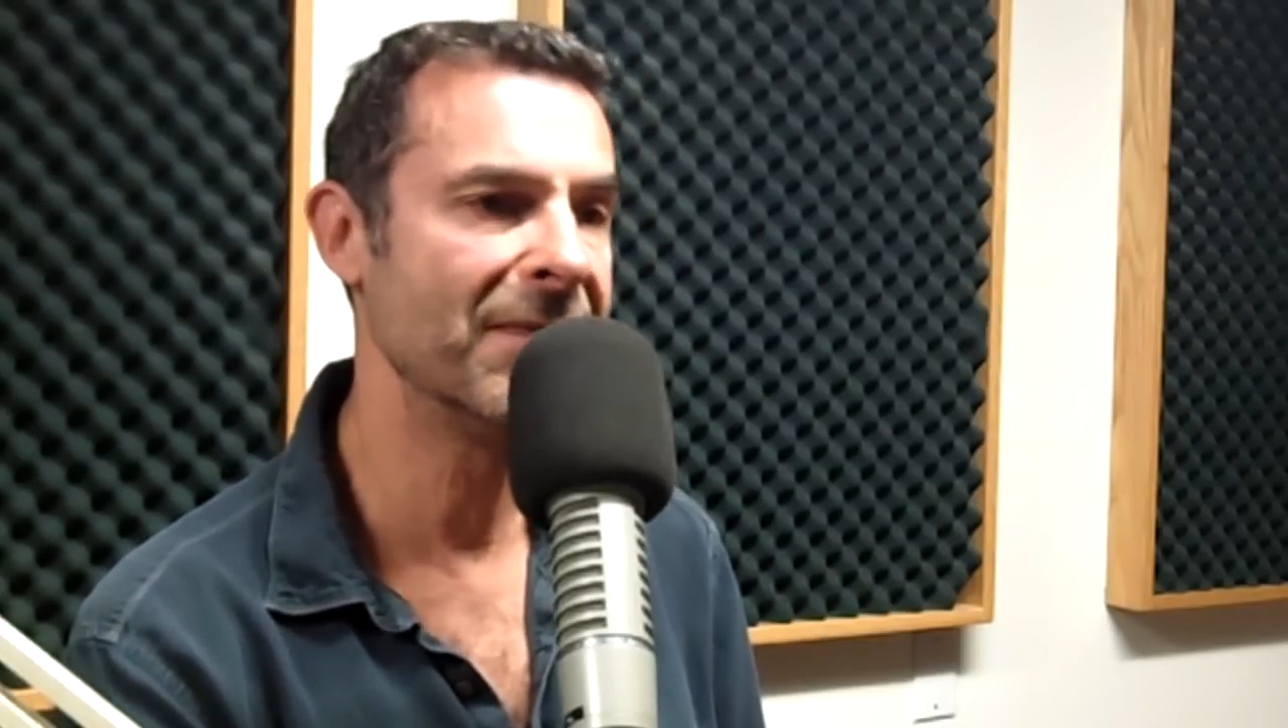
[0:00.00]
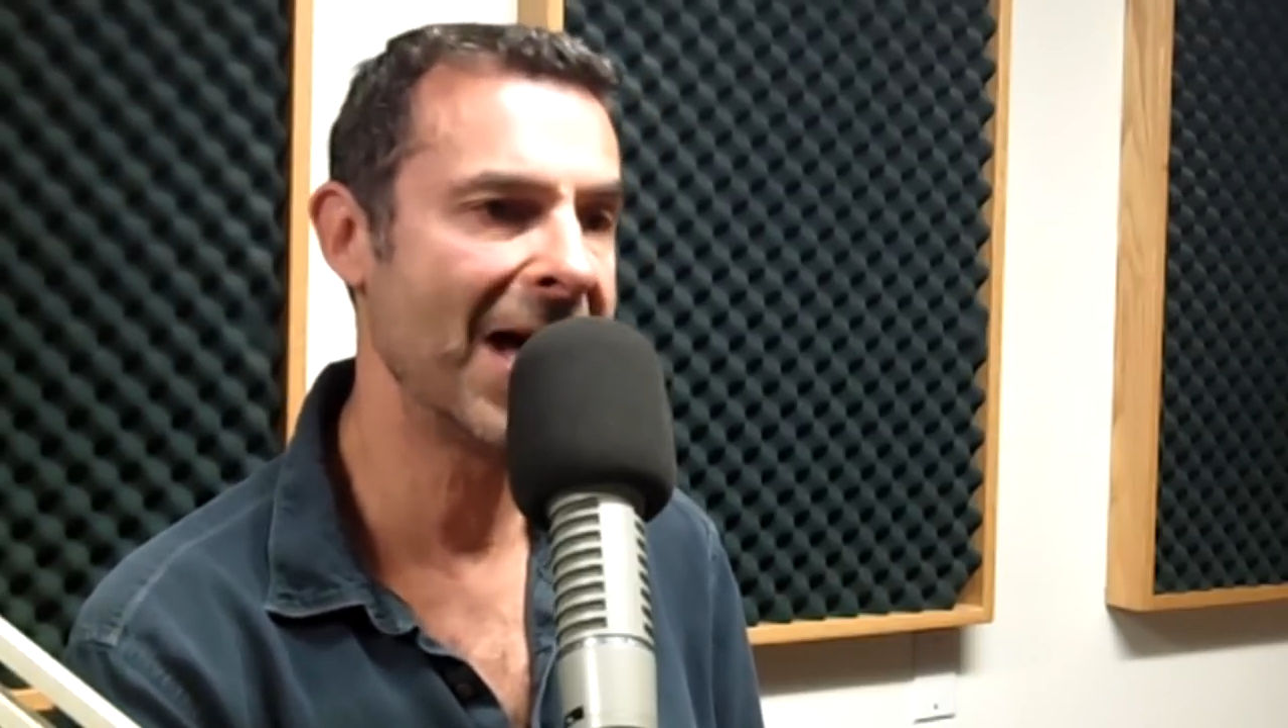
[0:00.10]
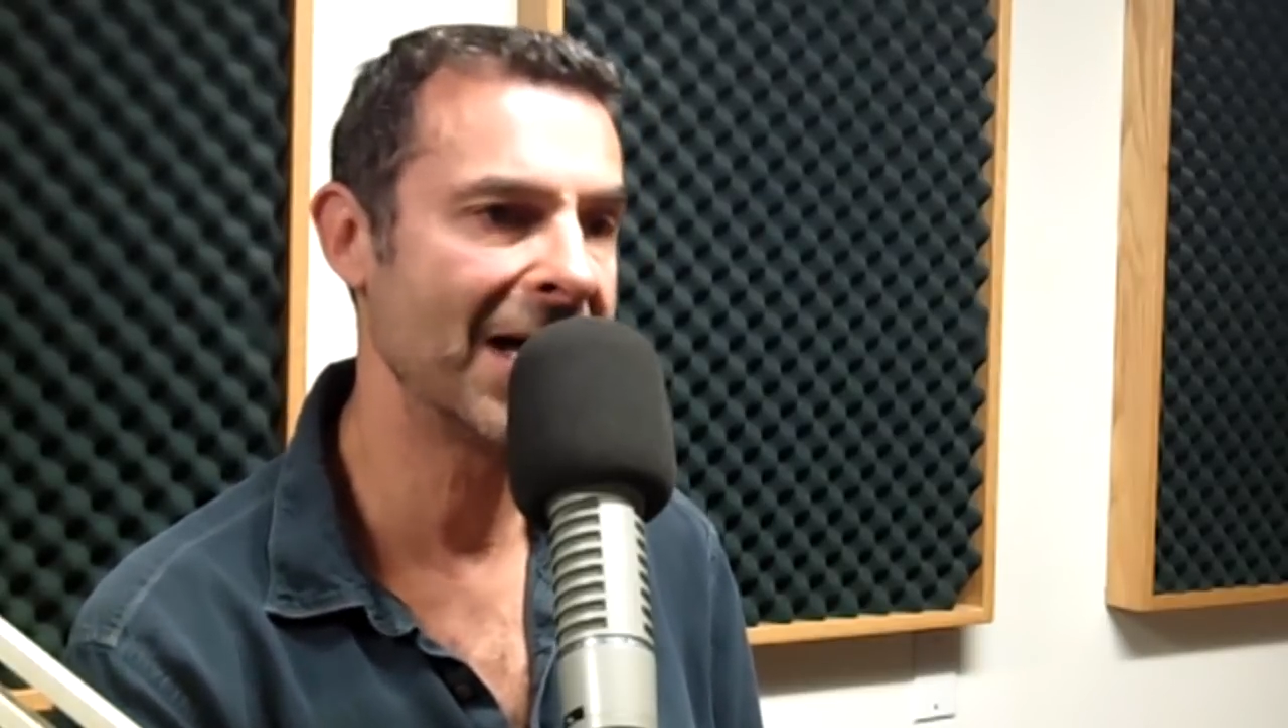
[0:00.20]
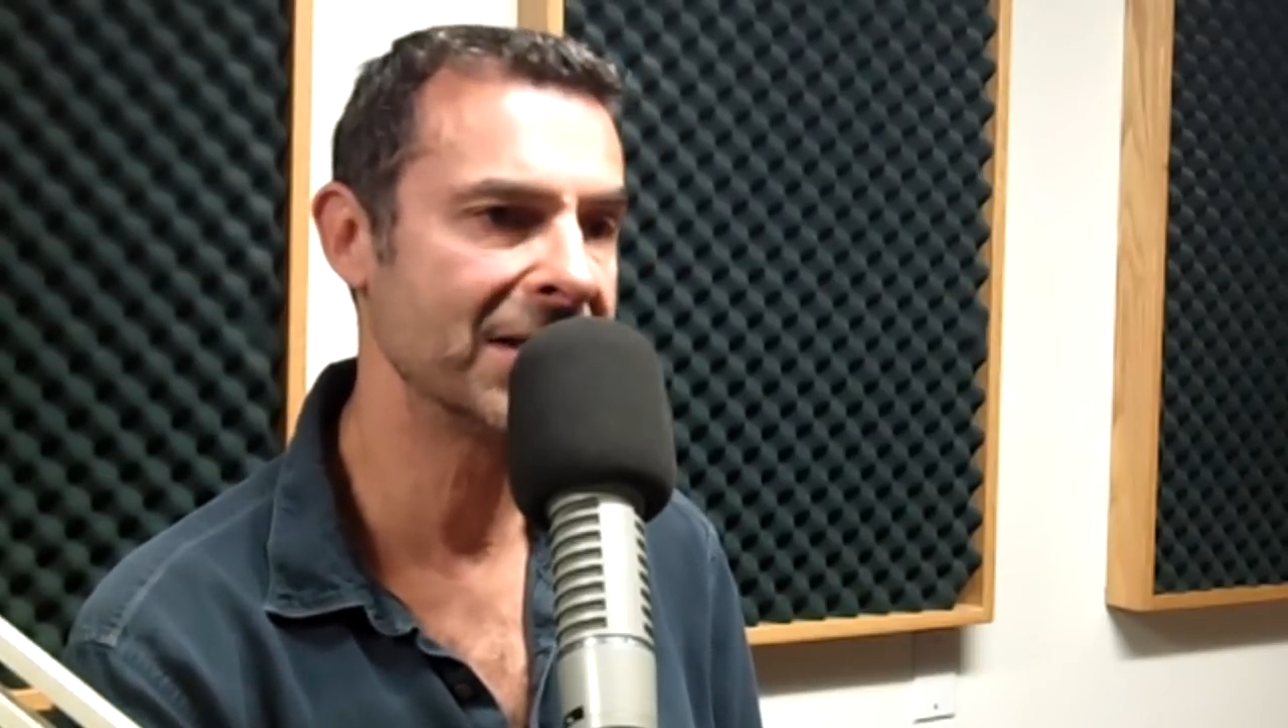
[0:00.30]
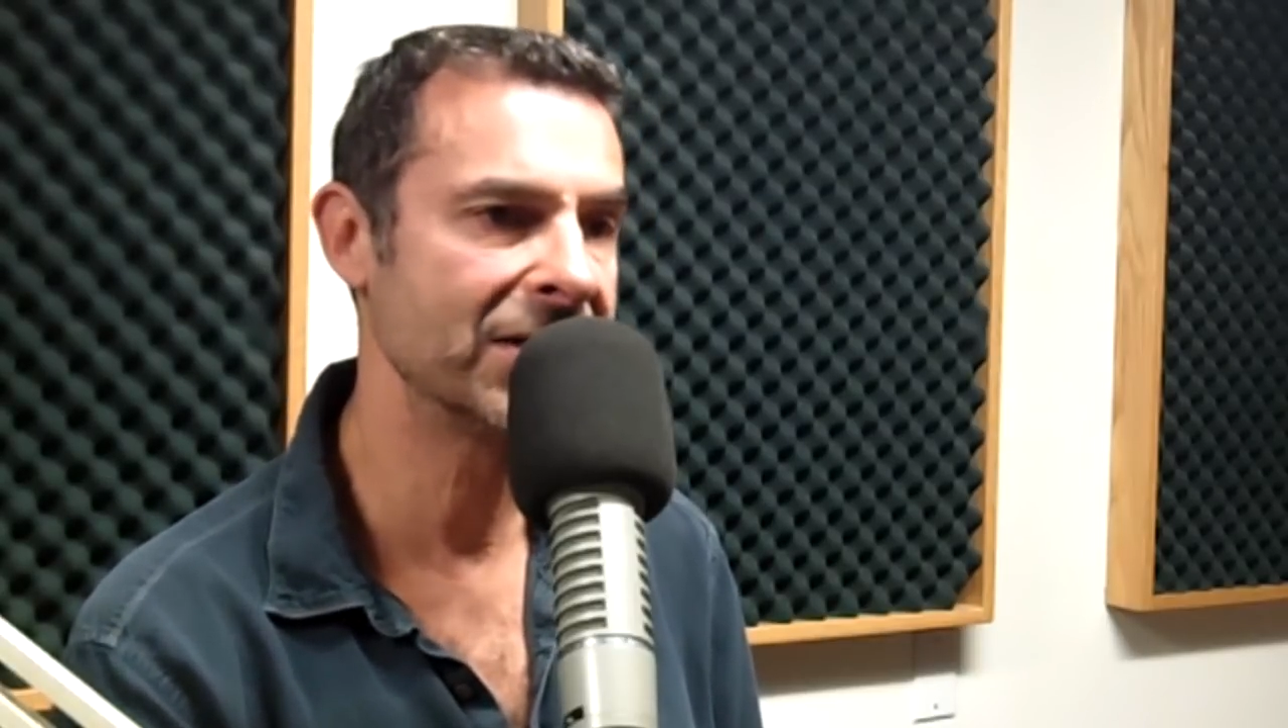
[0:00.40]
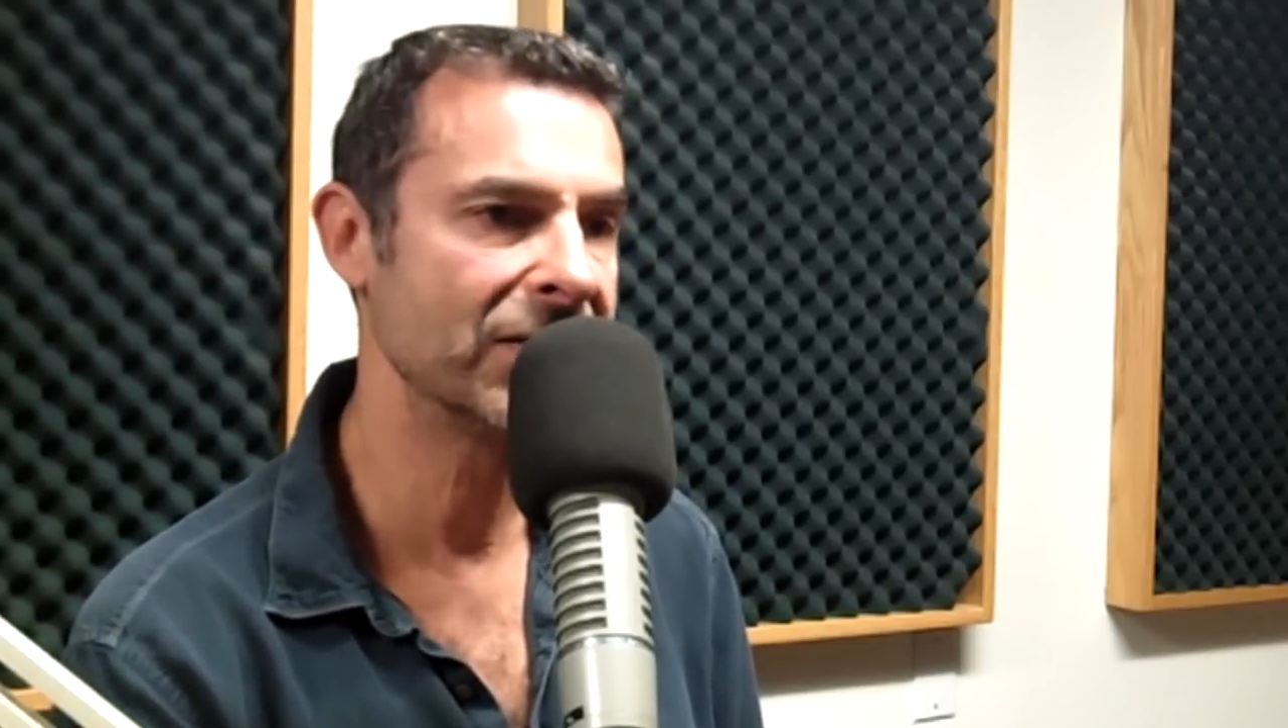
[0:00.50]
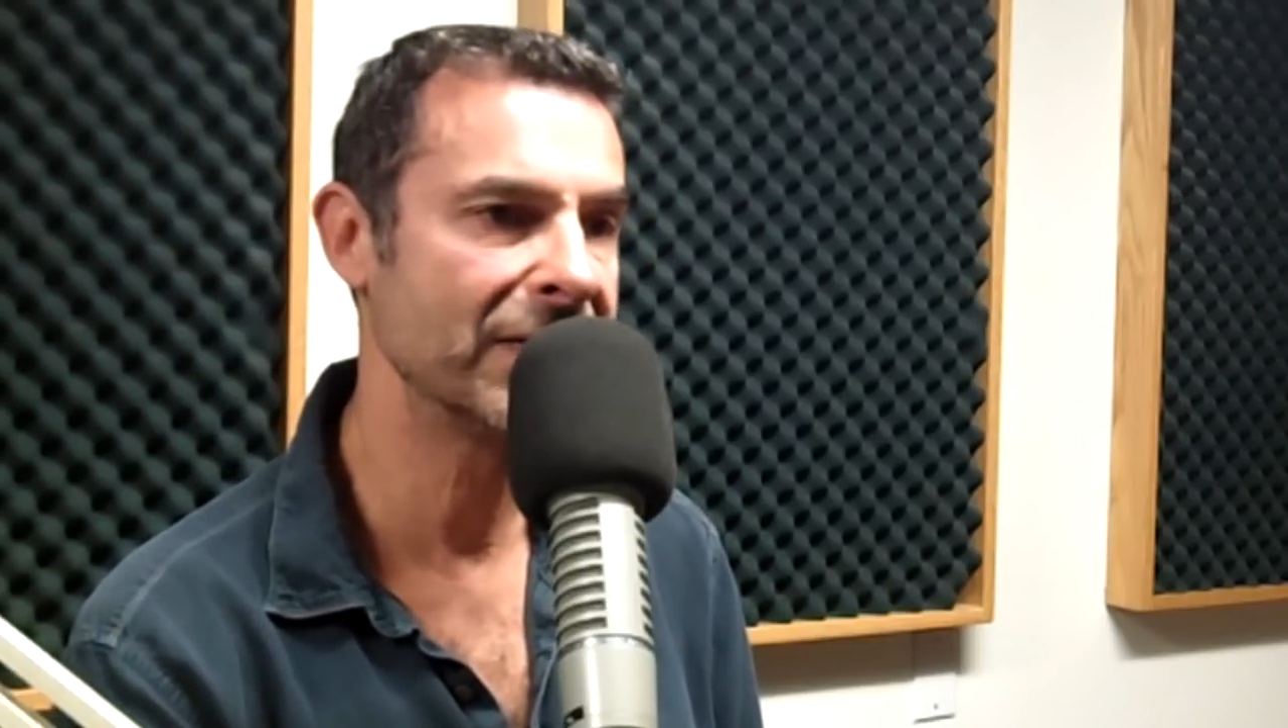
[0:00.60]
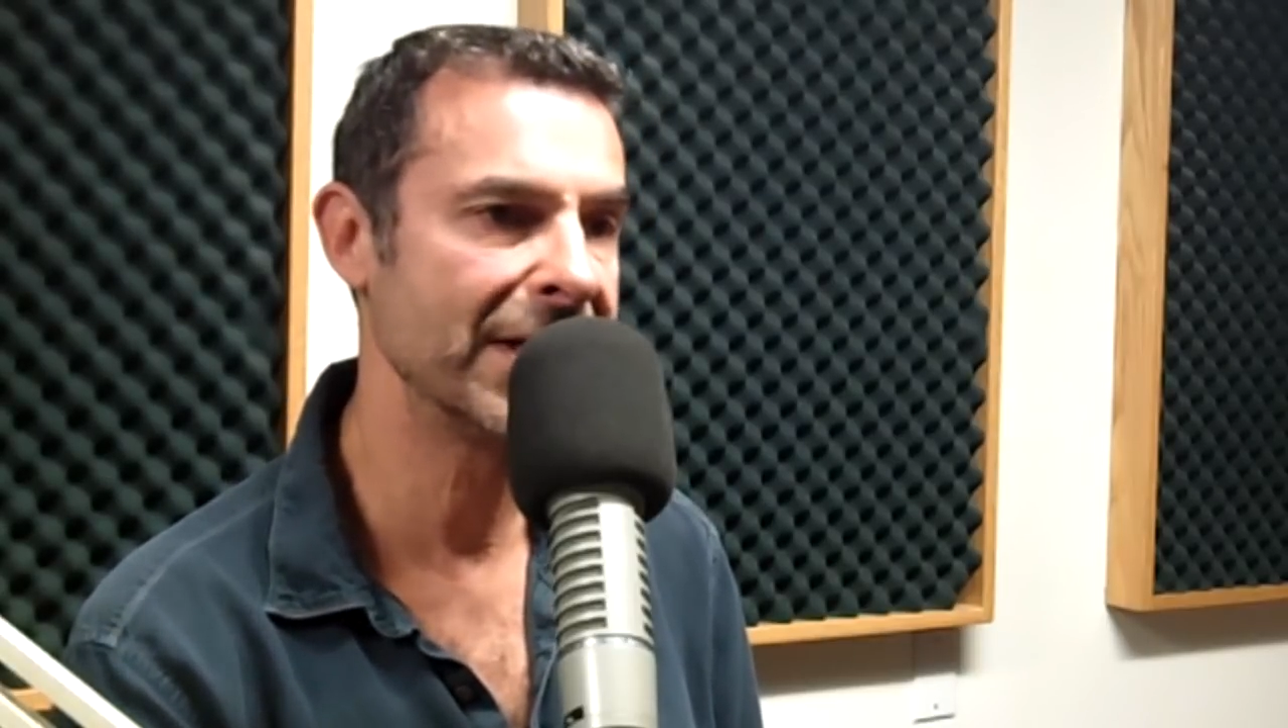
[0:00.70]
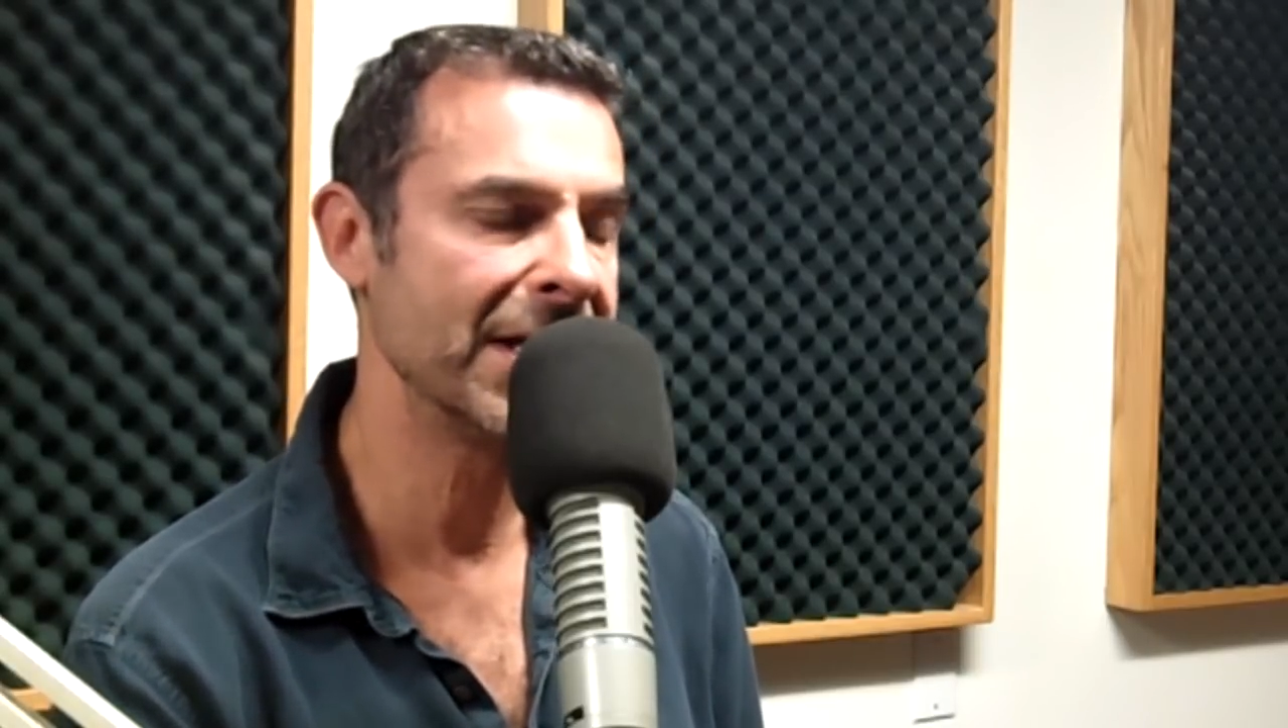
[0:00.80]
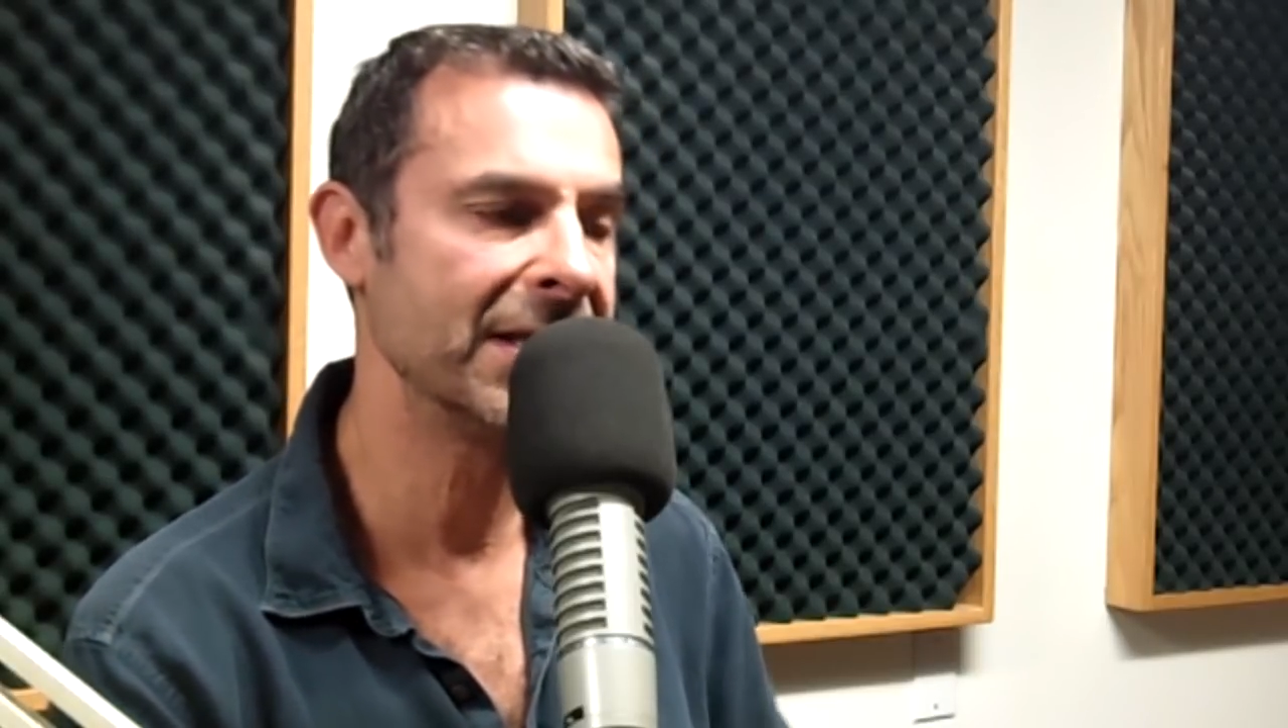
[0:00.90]

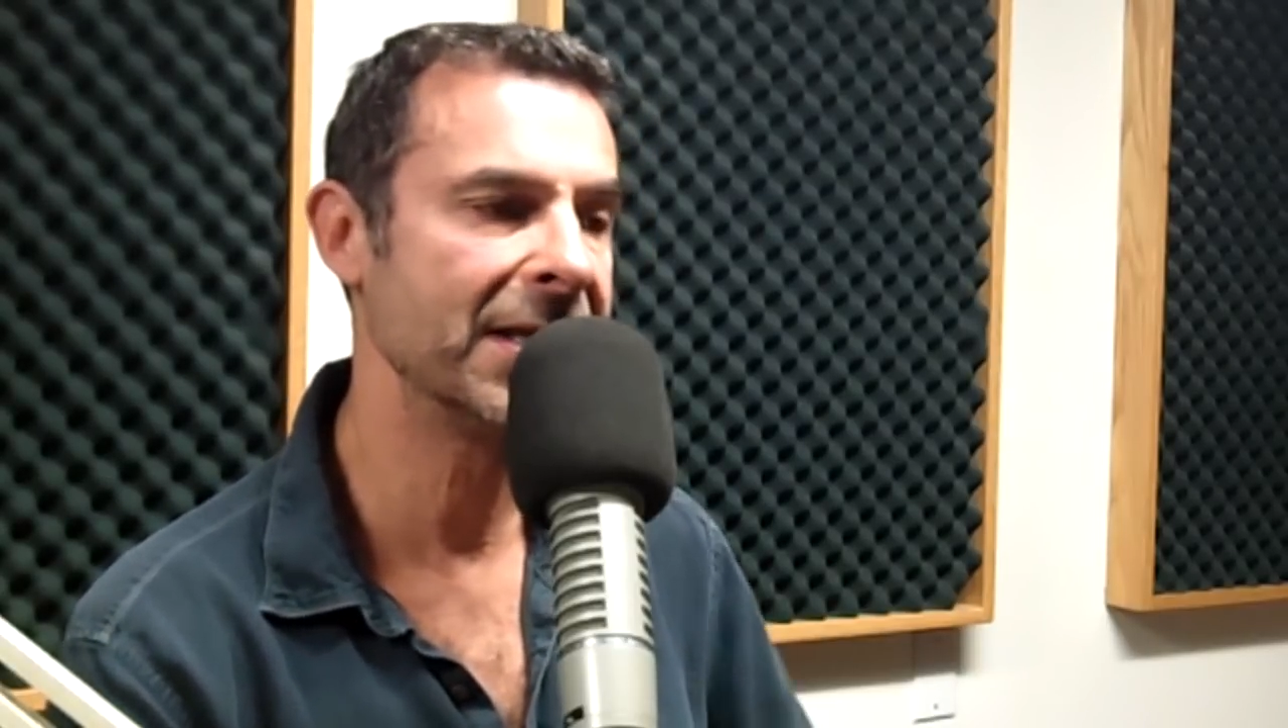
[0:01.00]
mastery,